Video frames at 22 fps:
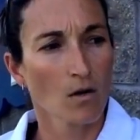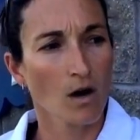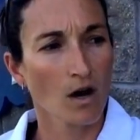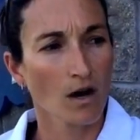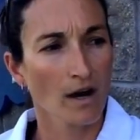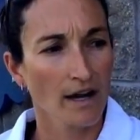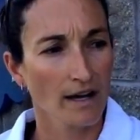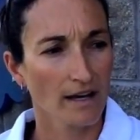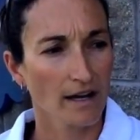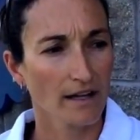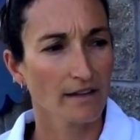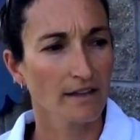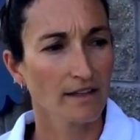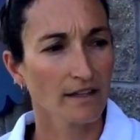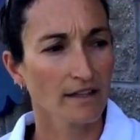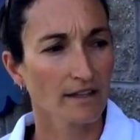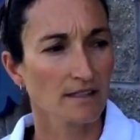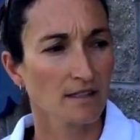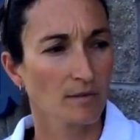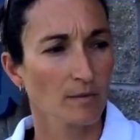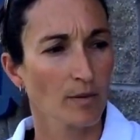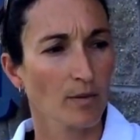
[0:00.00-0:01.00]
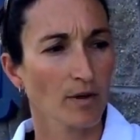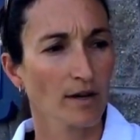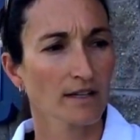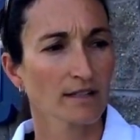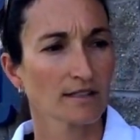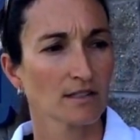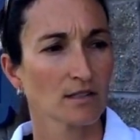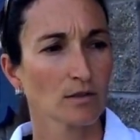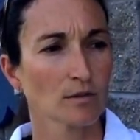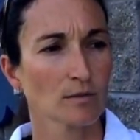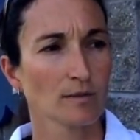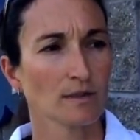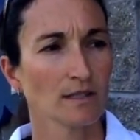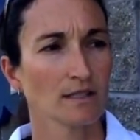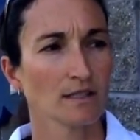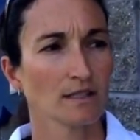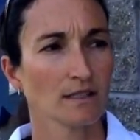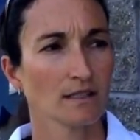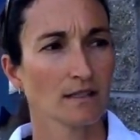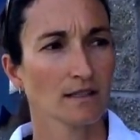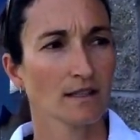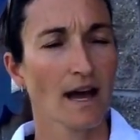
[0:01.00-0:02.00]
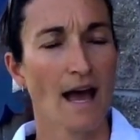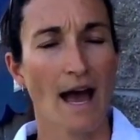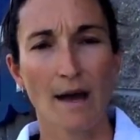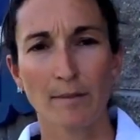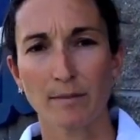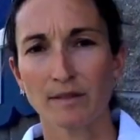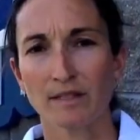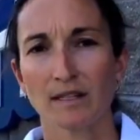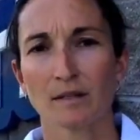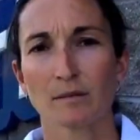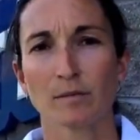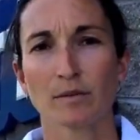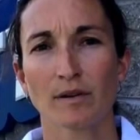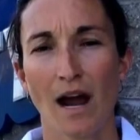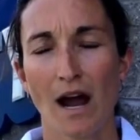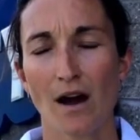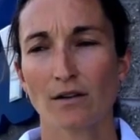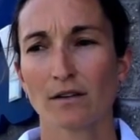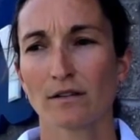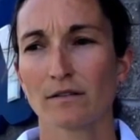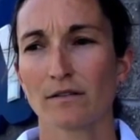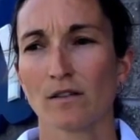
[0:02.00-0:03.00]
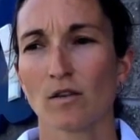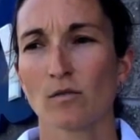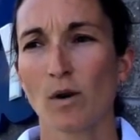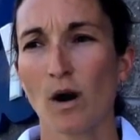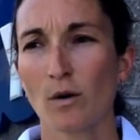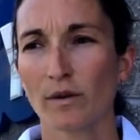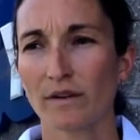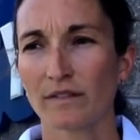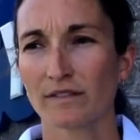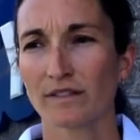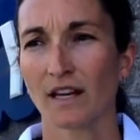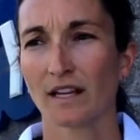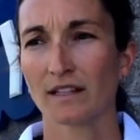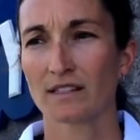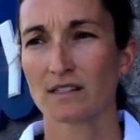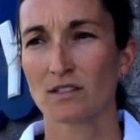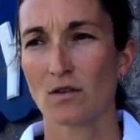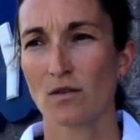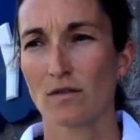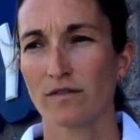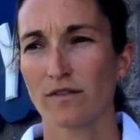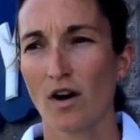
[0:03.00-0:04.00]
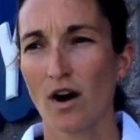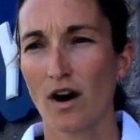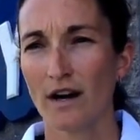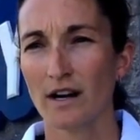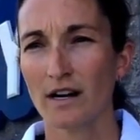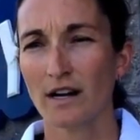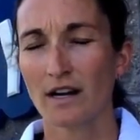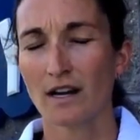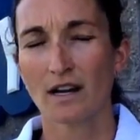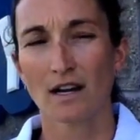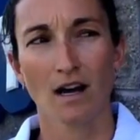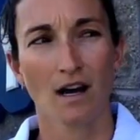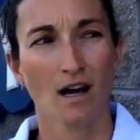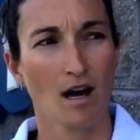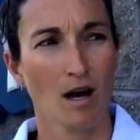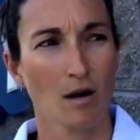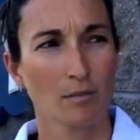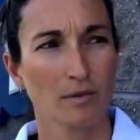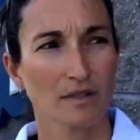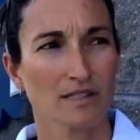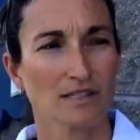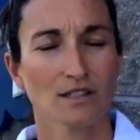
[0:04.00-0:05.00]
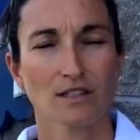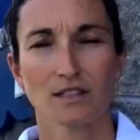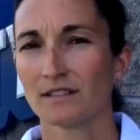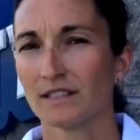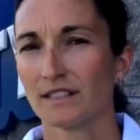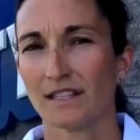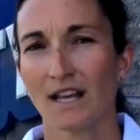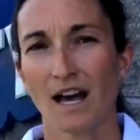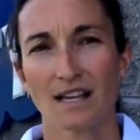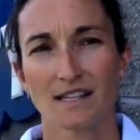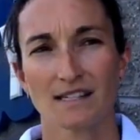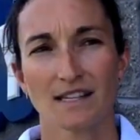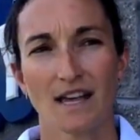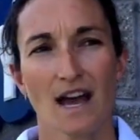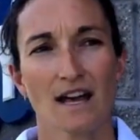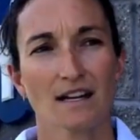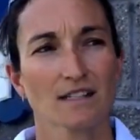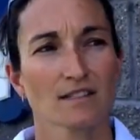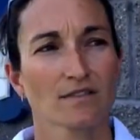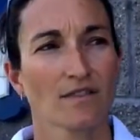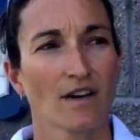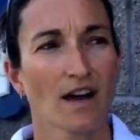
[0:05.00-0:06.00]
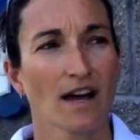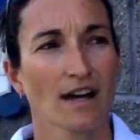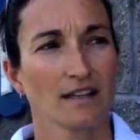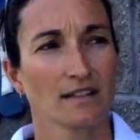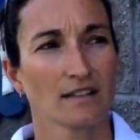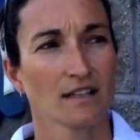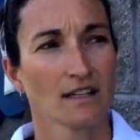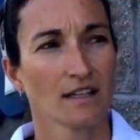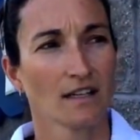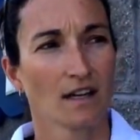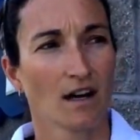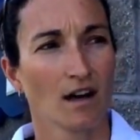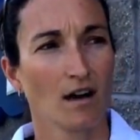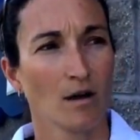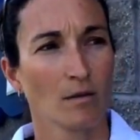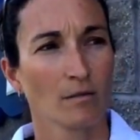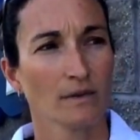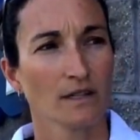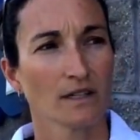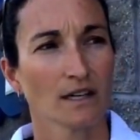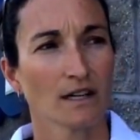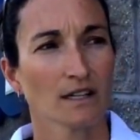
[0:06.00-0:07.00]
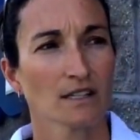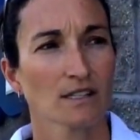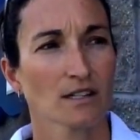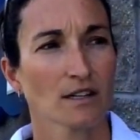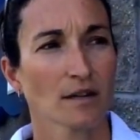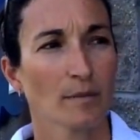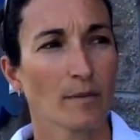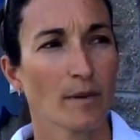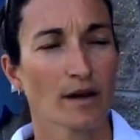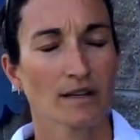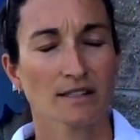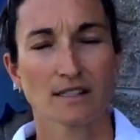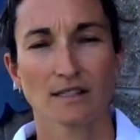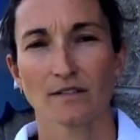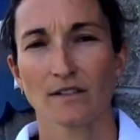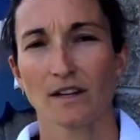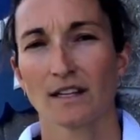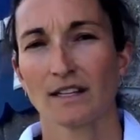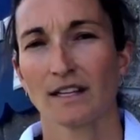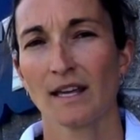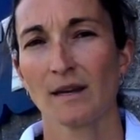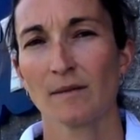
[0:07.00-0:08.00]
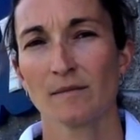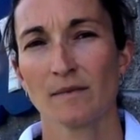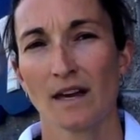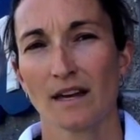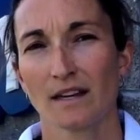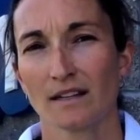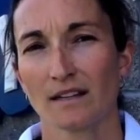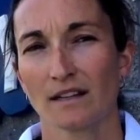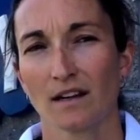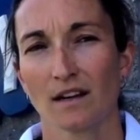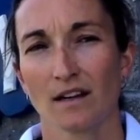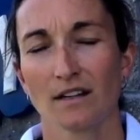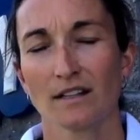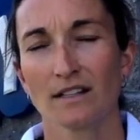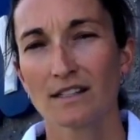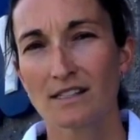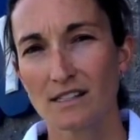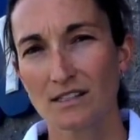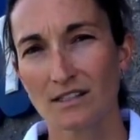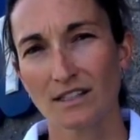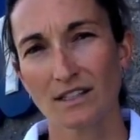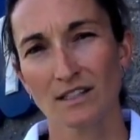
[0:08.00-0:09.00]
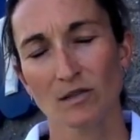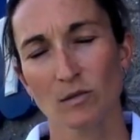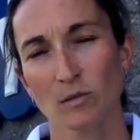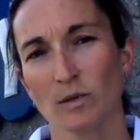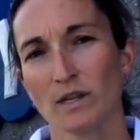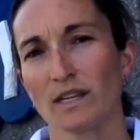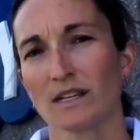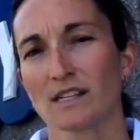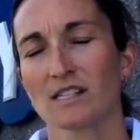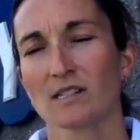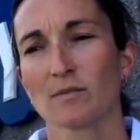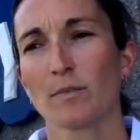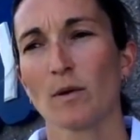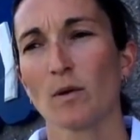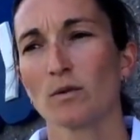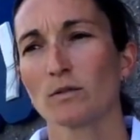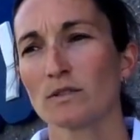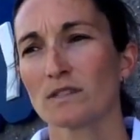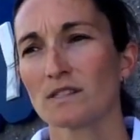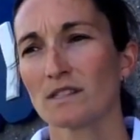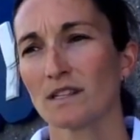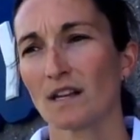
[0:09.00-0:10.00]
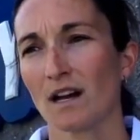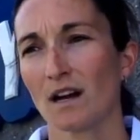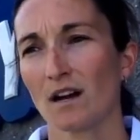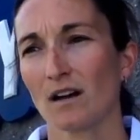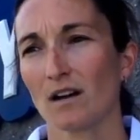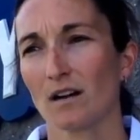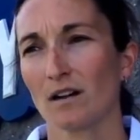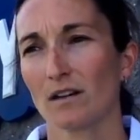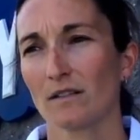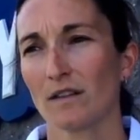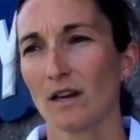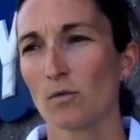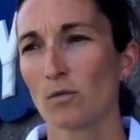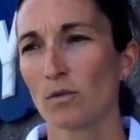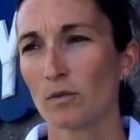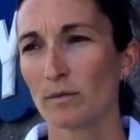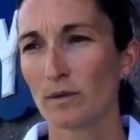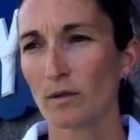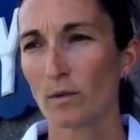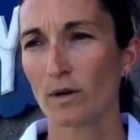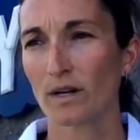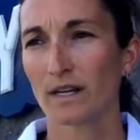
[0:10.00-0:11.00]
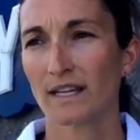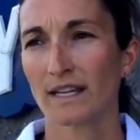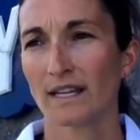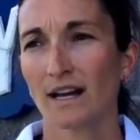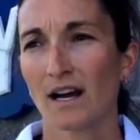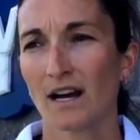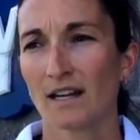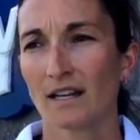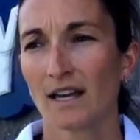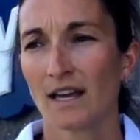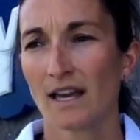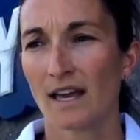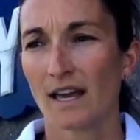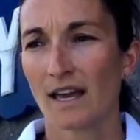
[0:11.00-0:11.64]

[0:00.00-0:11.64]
Well, I think it's important to be happy and proud of what we've done so far, um, but certainly not satisfied. Um, there are certain parts of our game that are easily going to be exposed uh, that we'll be working on,